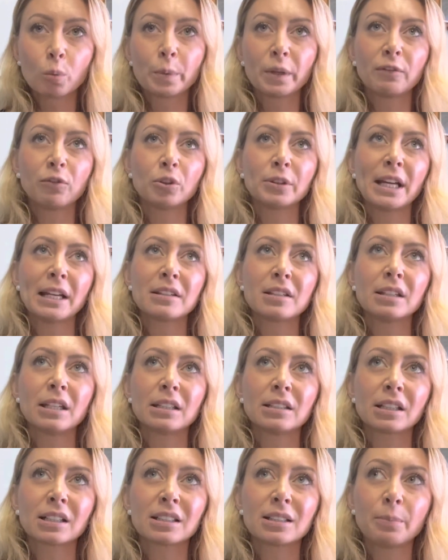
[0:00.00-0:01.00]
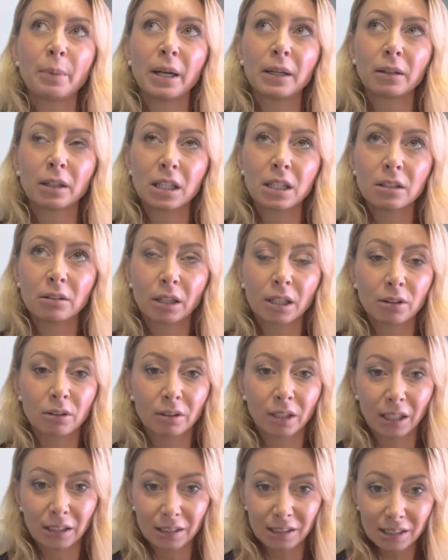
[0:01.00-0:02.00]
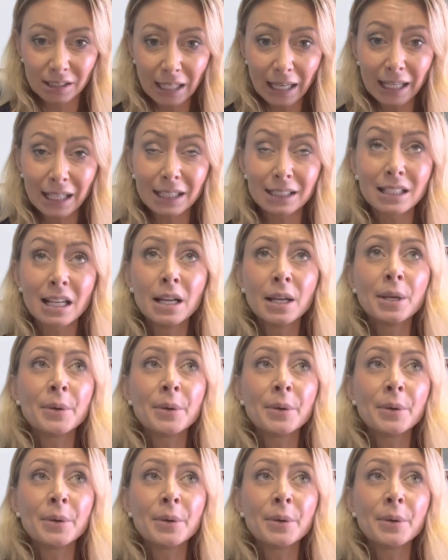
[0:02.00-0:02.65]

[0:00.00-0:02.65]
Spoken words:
before 90 days expire here in the United States,